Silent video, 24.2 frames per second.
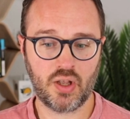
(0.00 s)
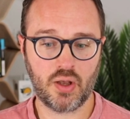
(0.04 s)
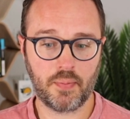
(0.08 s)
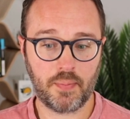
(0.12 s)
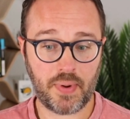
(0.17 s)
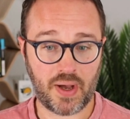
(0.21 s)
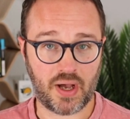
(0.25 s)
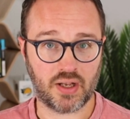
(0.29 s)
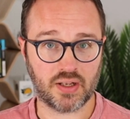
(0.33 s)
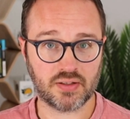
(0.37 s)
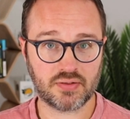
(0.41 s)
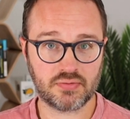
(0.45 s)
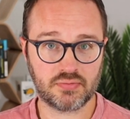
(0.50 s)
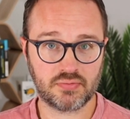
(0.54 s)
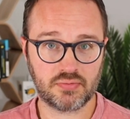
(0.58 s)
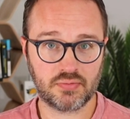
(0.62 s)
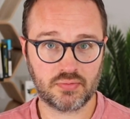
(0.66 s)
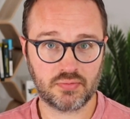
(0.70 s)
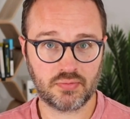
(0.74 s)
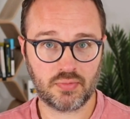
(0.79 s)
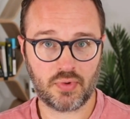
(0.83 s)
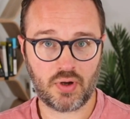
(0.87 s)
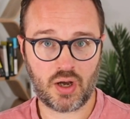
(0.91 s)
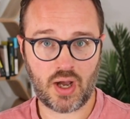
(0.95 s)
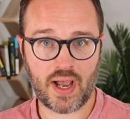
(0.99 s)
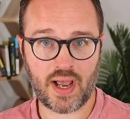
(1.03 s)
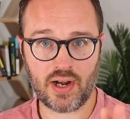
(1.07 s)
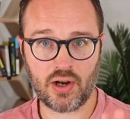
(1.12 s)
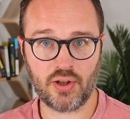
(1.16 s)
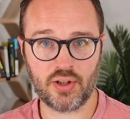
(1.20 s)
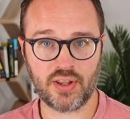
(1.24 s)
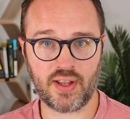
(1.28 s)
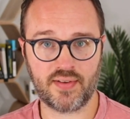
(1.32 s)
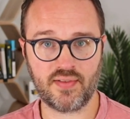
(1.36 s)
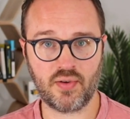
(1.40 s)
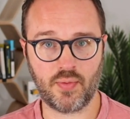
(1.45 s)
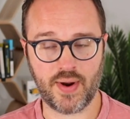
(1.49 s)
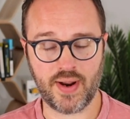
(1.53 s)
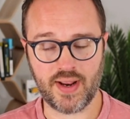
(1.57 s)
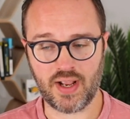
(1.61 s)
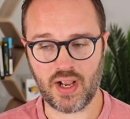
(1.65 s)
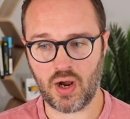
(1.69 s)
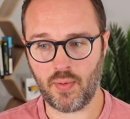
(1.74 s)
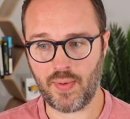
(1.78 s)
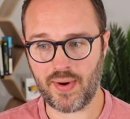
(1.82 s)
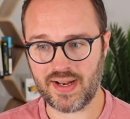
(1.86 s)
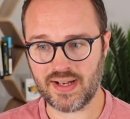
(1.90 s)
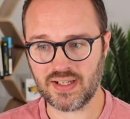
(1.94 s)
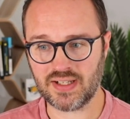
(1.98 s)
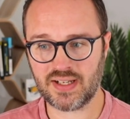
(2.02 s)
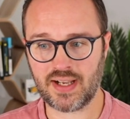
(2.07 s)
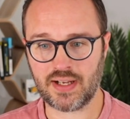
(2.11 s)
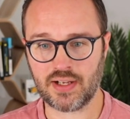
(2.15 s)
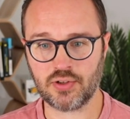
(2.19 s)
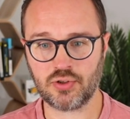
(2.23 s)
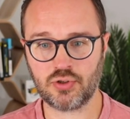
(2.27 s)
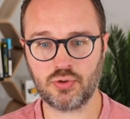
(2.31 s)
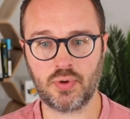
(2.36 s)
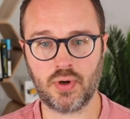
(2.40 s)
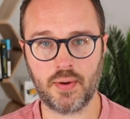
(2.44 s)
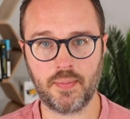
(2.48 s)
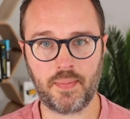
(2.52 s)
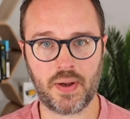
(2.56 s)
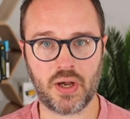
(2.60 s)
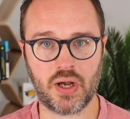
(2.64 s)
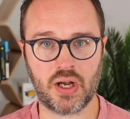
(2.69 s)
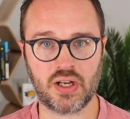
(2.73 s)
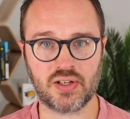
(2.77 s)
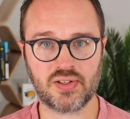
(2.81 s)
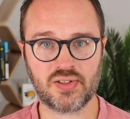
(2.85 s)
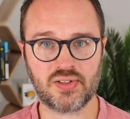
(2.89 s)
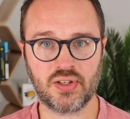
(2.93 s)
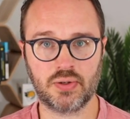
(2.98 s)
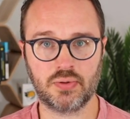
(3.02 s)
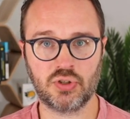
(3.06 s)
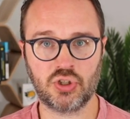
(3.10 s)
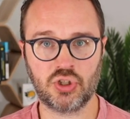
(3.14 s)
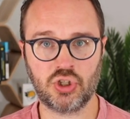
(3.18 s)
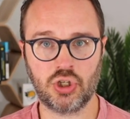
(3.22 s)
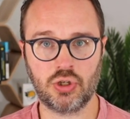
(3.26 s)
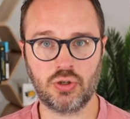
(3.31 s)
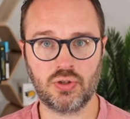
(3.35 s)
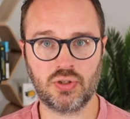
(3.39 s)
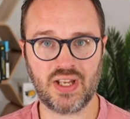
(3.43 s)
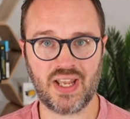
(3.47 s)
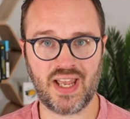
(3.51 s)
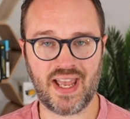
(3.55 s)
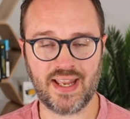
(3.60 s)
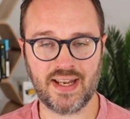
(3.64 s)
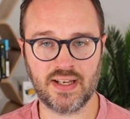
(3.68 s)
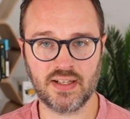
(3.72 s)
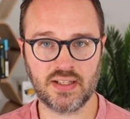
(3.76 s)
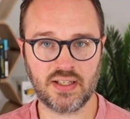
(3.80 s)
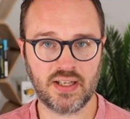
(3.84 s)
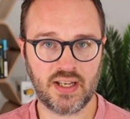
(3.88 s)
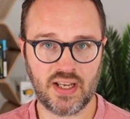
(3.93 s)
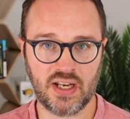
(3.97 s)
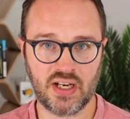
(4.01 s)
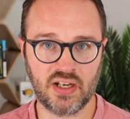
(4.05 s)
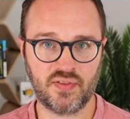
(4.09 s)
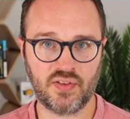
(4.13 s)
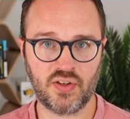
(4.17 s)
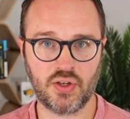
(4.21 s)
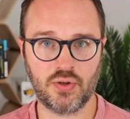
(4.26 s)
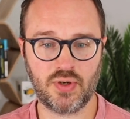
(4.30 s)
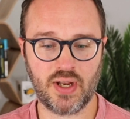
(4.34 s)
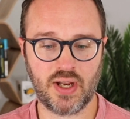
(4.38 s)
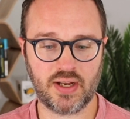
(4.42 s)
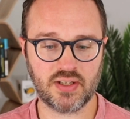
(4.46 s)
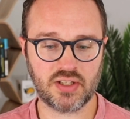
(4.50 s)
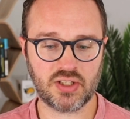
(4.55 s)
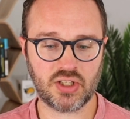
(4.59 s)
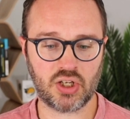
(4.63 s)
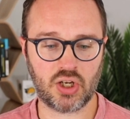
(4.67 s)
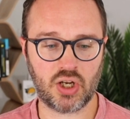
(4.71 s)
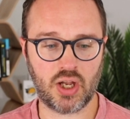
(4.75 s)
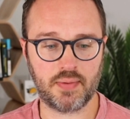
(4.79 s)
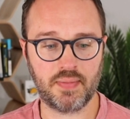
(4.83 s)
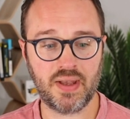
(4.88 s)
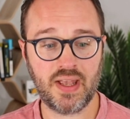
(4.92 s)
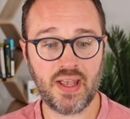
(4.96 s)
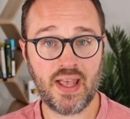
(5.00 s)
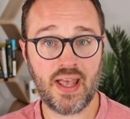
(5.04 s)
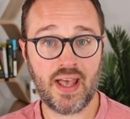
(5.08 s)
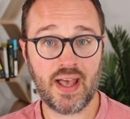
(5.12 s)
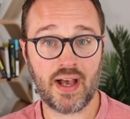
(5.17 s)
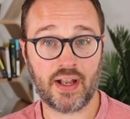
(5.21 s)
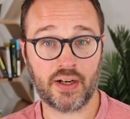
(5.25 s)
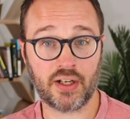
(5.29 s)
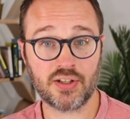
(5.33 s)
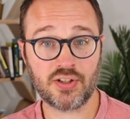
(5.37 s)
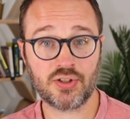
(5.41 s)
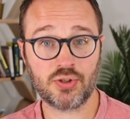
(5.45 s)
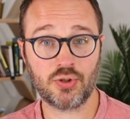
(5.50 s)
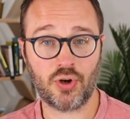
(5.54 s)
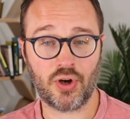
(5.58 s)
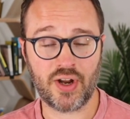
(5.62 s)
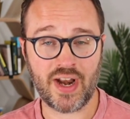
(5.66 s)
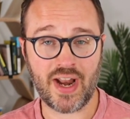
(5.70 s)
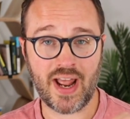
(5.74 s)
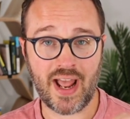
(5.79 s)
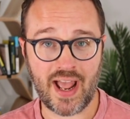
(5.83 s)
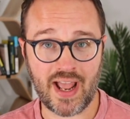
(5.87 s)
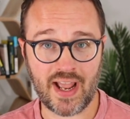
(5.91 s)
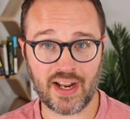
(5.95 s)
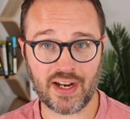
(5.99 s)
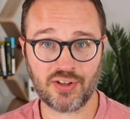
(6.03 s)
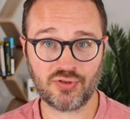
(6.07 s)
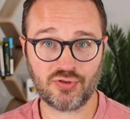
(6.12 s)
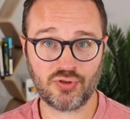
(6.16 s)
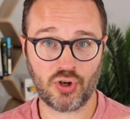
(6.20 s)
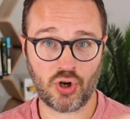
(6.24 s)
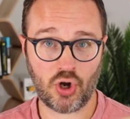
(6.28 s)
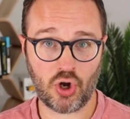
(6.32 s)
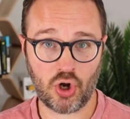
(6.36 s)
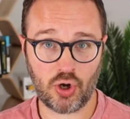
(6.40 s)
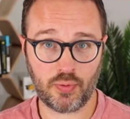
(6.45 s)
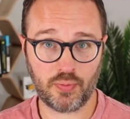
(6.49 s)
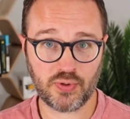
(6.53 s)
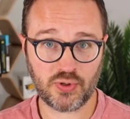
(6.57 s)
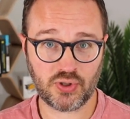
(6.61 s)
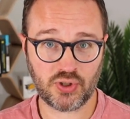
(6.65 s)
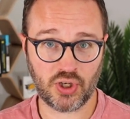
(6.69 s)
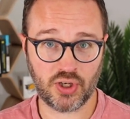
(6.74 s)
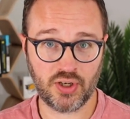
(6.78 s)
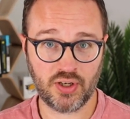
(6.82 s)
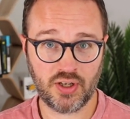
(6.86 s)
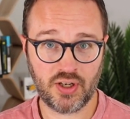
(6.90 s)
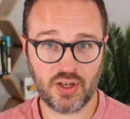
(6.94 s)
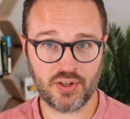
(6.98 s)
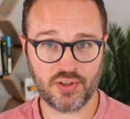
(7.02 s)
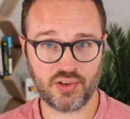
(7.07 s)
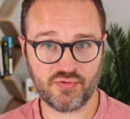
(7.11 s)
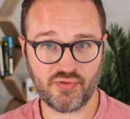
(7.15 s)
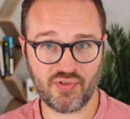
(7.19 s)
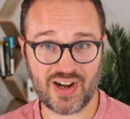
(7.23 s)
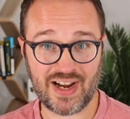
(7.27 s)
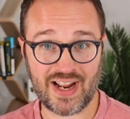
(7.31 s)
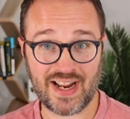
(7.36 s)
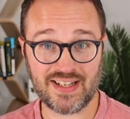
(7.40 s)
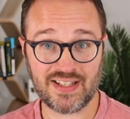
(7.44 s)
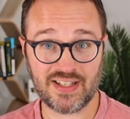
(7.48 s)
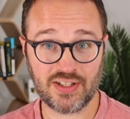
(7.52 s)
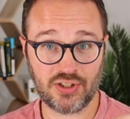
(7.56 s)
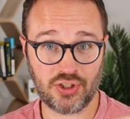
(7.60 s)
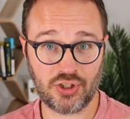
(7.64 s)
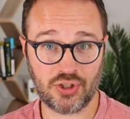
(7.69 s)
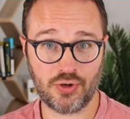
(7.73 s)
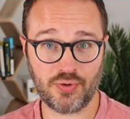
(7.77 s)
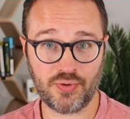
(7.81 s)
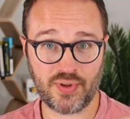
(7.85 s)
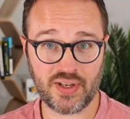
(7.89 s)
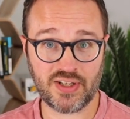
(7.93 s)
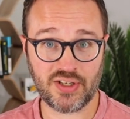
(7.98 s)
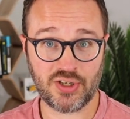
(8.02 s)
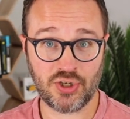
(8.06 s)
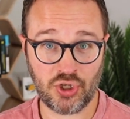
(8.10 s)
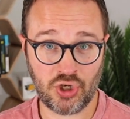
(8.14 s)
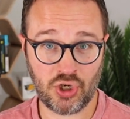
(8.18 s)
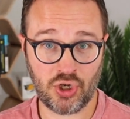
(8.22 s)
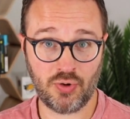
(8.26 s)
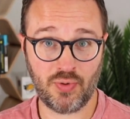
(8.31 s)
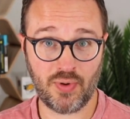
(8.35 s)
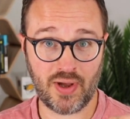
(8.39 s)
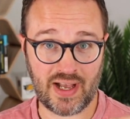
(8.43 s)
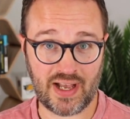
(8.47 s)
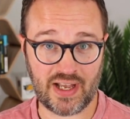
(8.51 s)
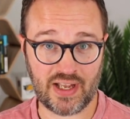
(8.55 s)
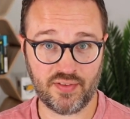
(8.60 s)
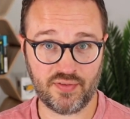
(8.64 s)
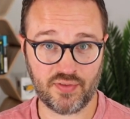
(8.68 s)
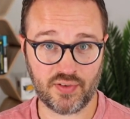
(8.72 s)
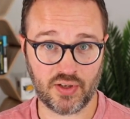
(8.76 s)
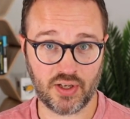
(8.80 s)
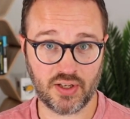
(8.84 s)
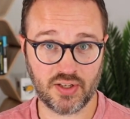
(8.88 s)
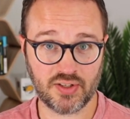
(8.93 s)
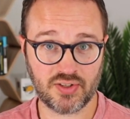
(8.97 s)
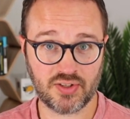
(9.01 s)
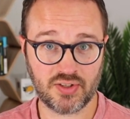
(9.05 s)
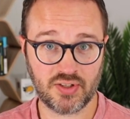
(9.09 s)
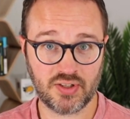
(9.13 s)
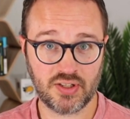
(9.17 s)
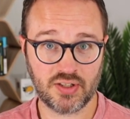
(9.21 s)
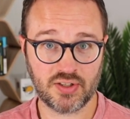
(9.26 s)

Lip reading: But I had a look the other week. I went in to cancel my pass that was due to end in a few days' time, and I saw an extra option that related to these new adverts.